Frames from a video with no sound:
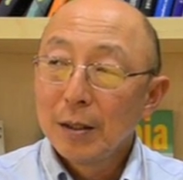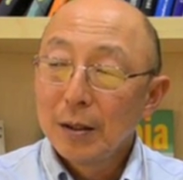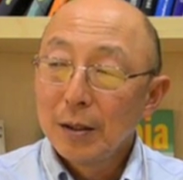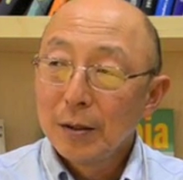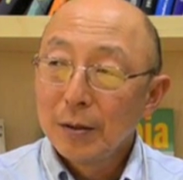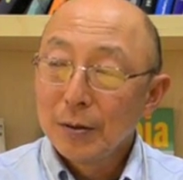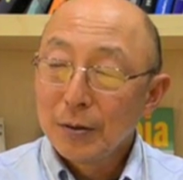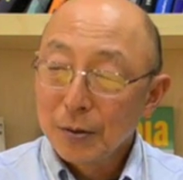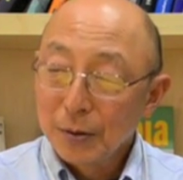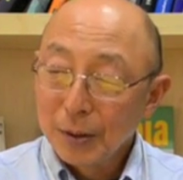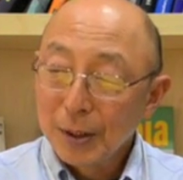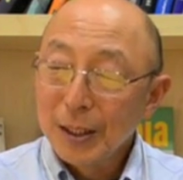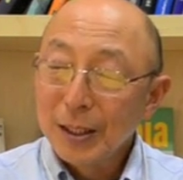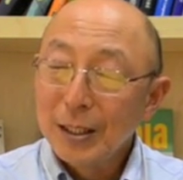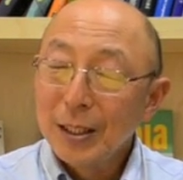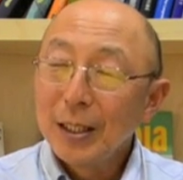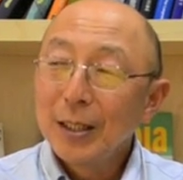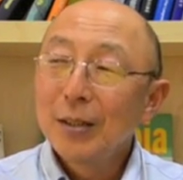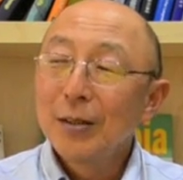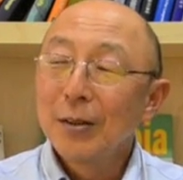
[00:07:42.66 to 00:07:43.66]
you certainly
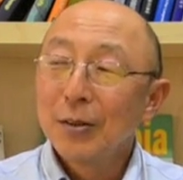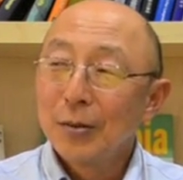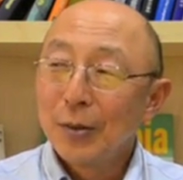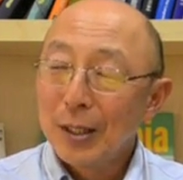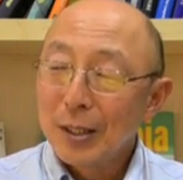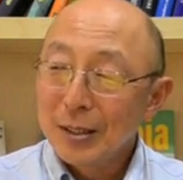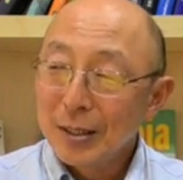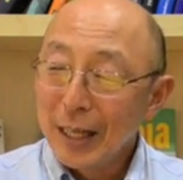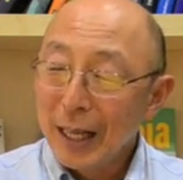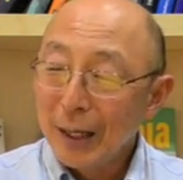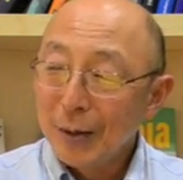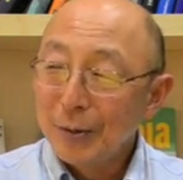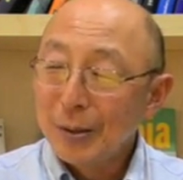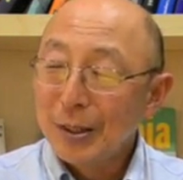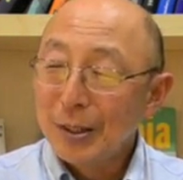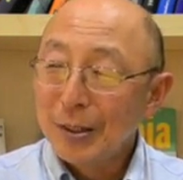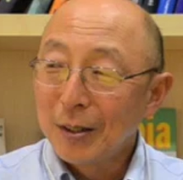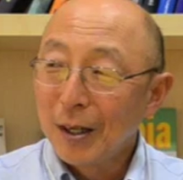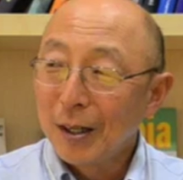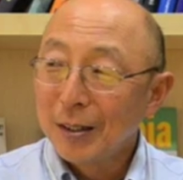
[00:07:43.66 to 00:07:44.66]
need to address
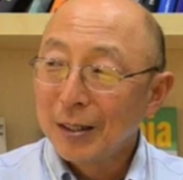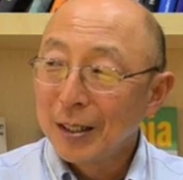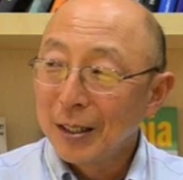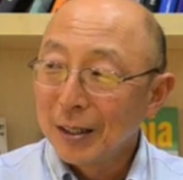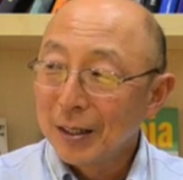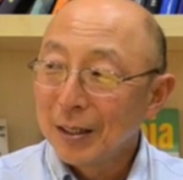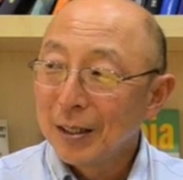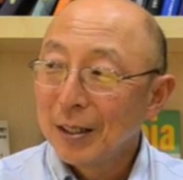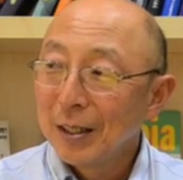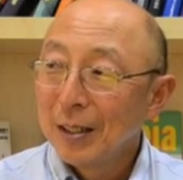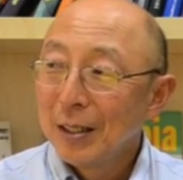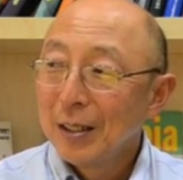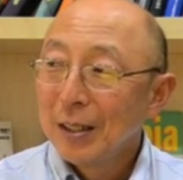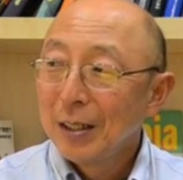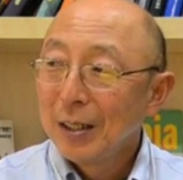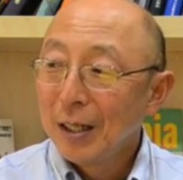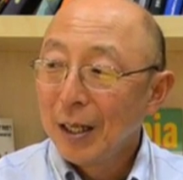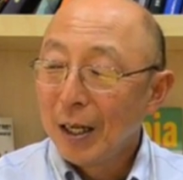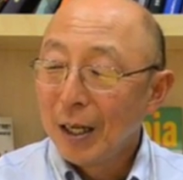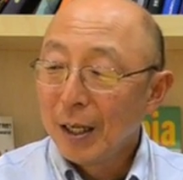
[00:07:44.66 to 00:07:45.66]
language and content
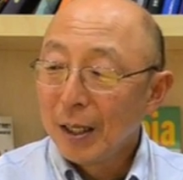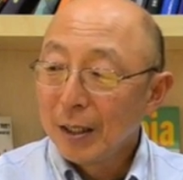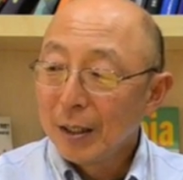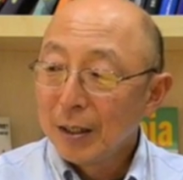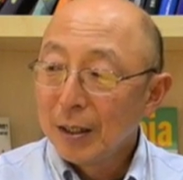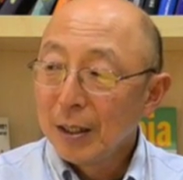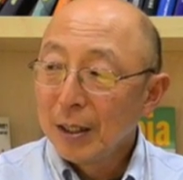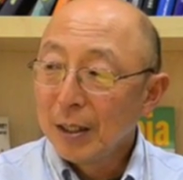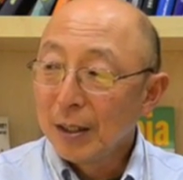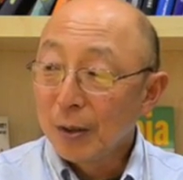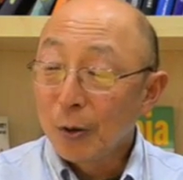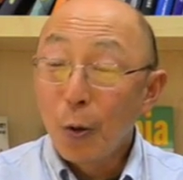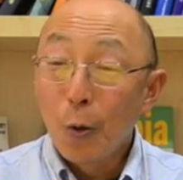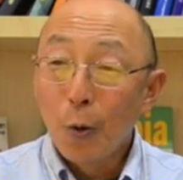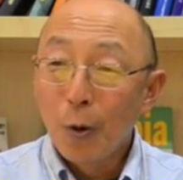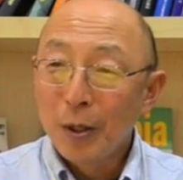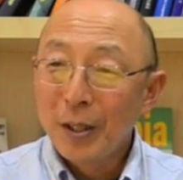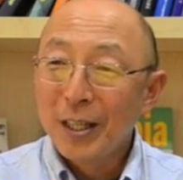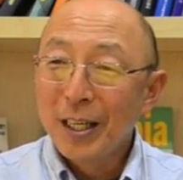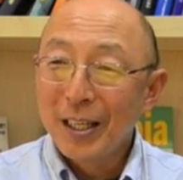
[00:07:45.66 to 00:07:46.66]
uh, in a
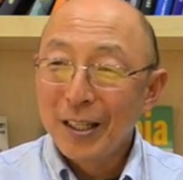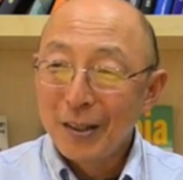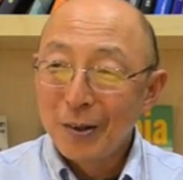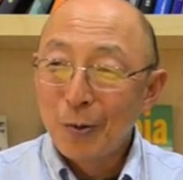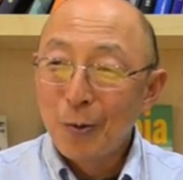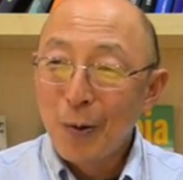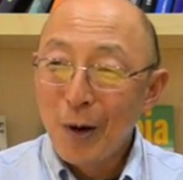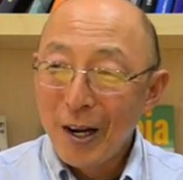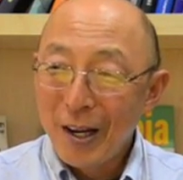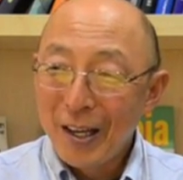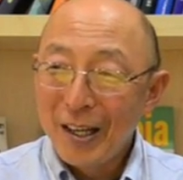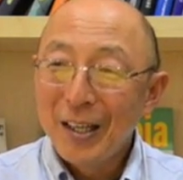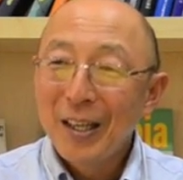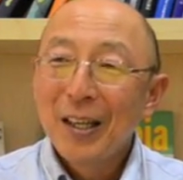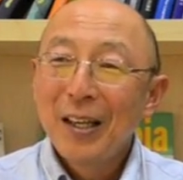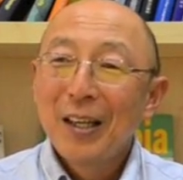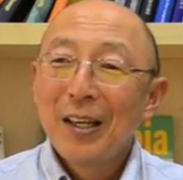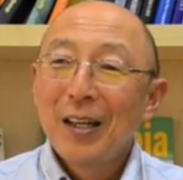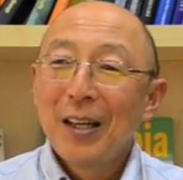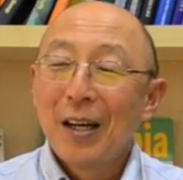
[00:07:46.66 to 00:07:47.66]
coordinated way
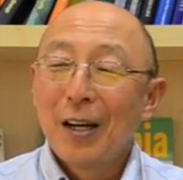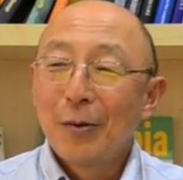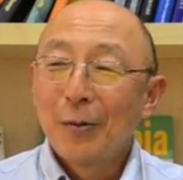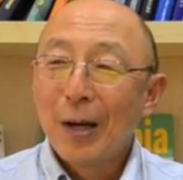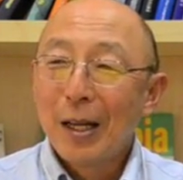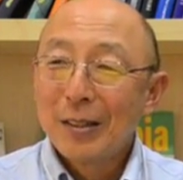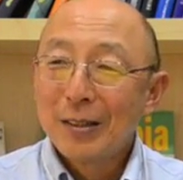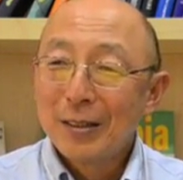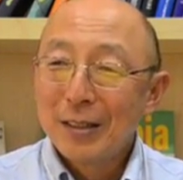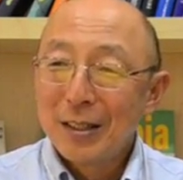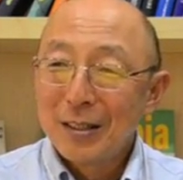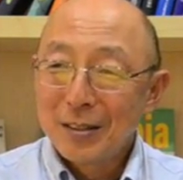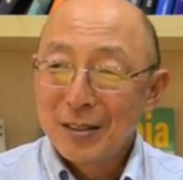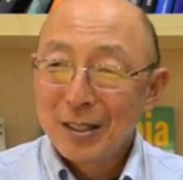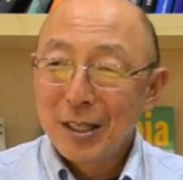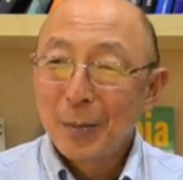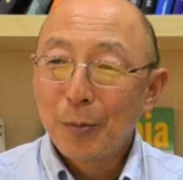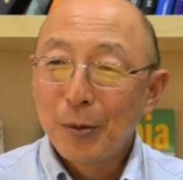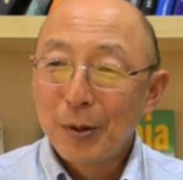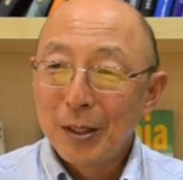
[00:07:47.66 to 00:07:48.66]
rather than
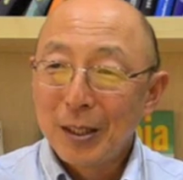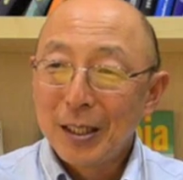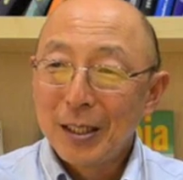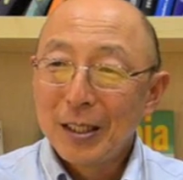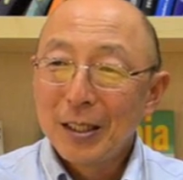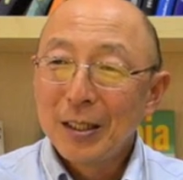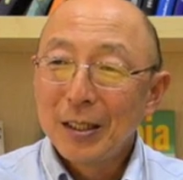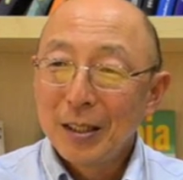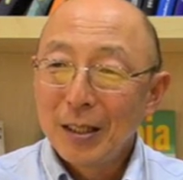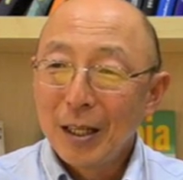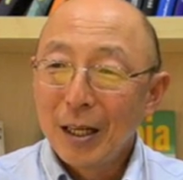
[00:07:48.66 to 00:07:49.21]
separately.